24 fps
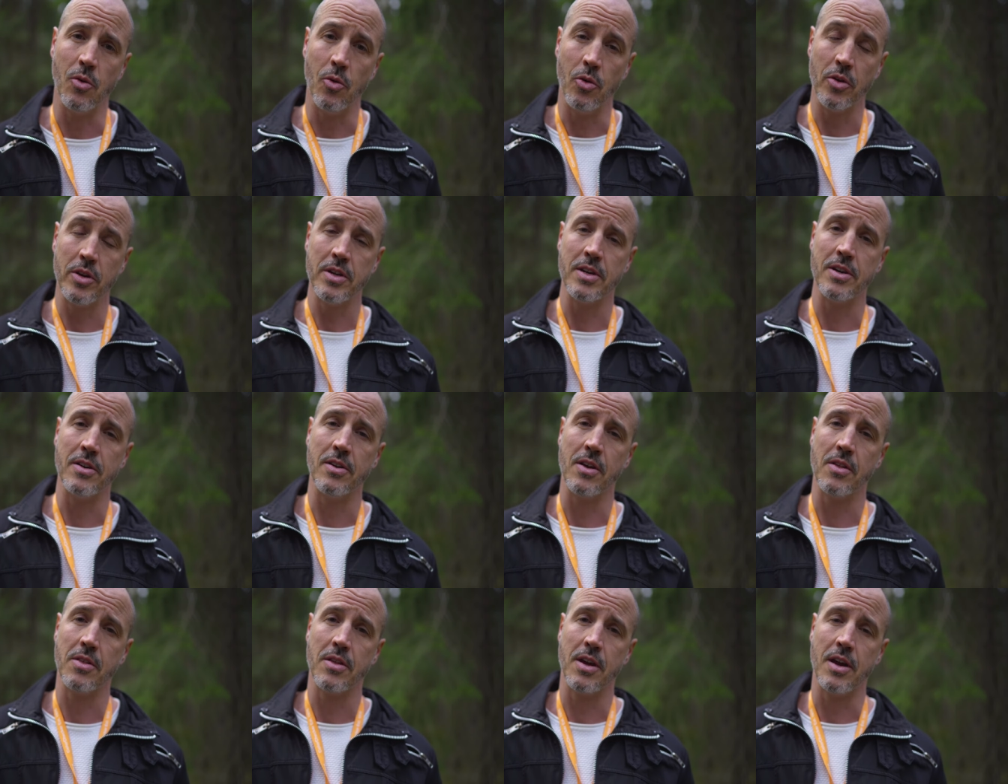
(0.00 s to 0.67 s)

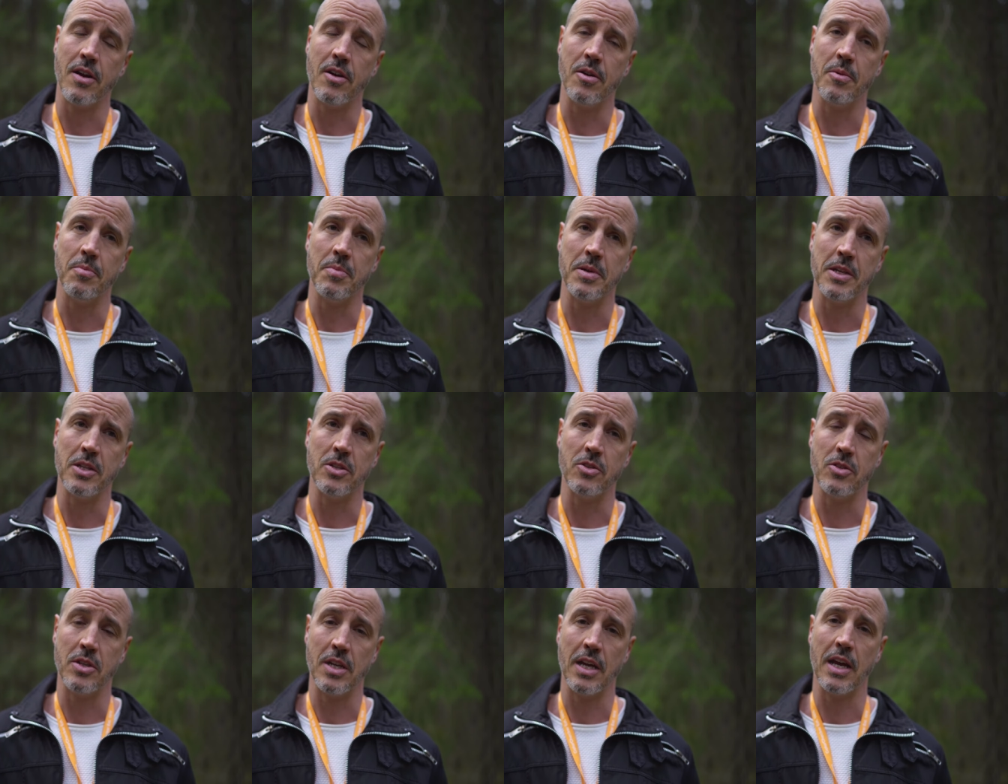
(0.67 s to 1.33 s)
ordinary therapy
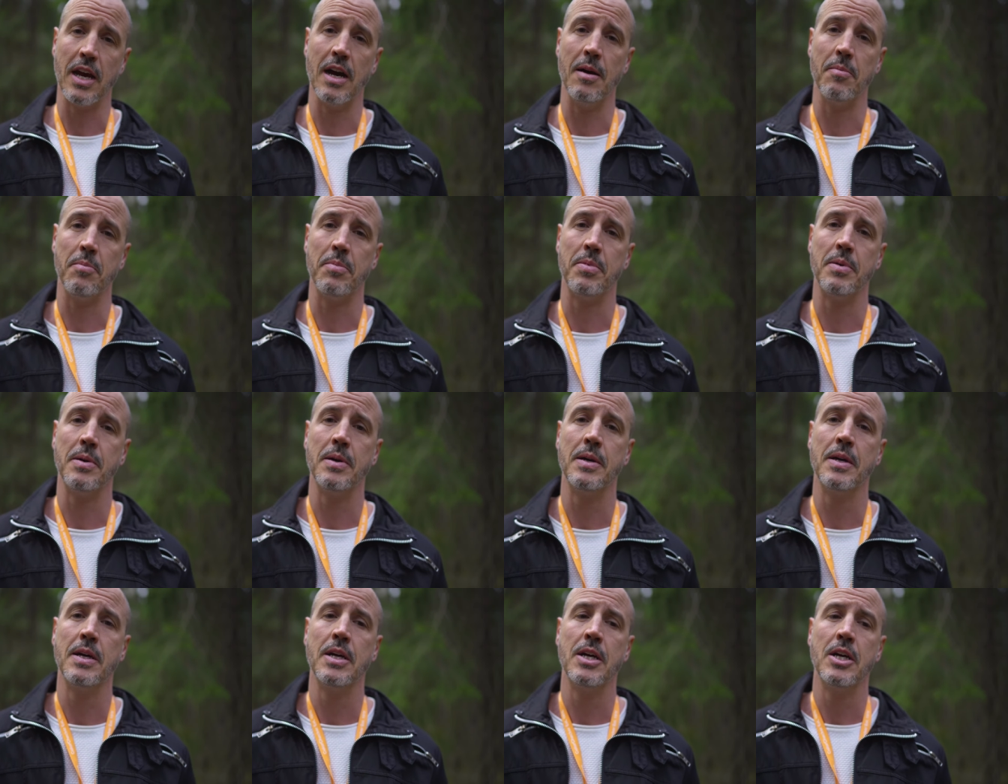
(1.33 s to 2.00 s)
to dig up
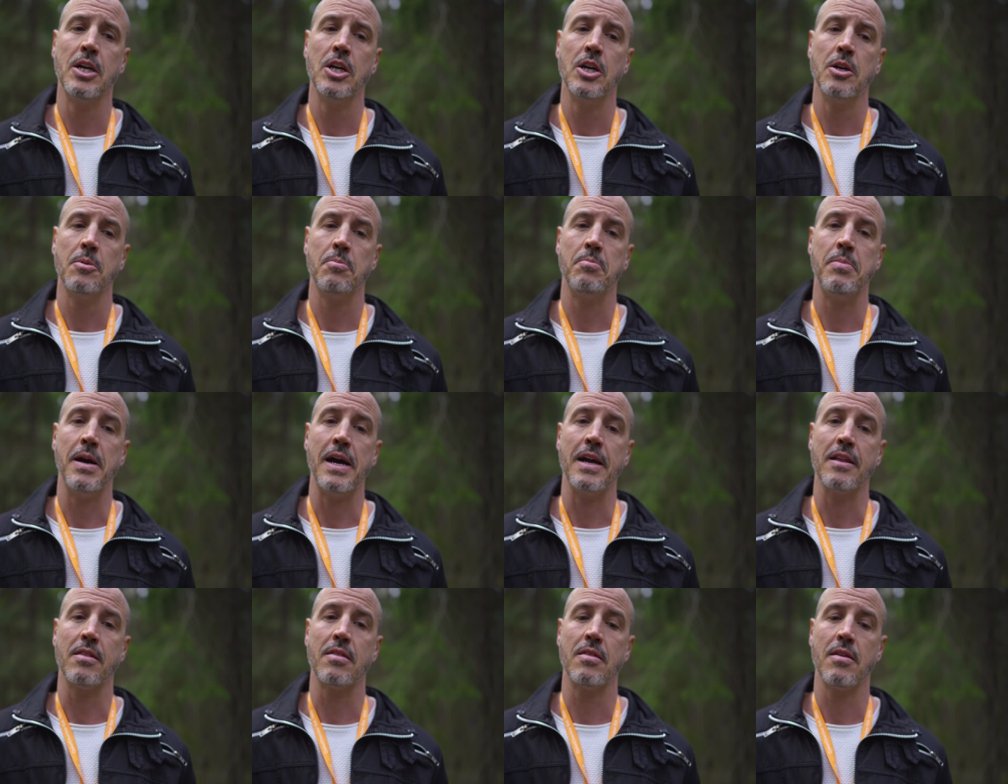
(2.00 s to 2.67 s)

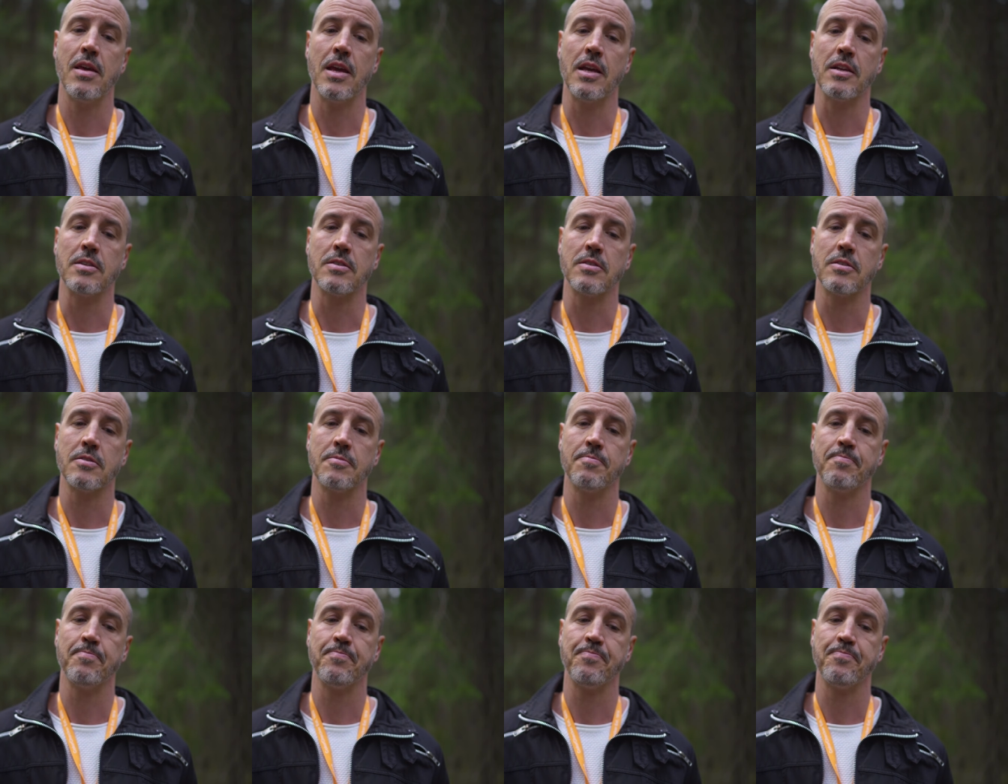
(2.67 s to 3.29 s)
bad things.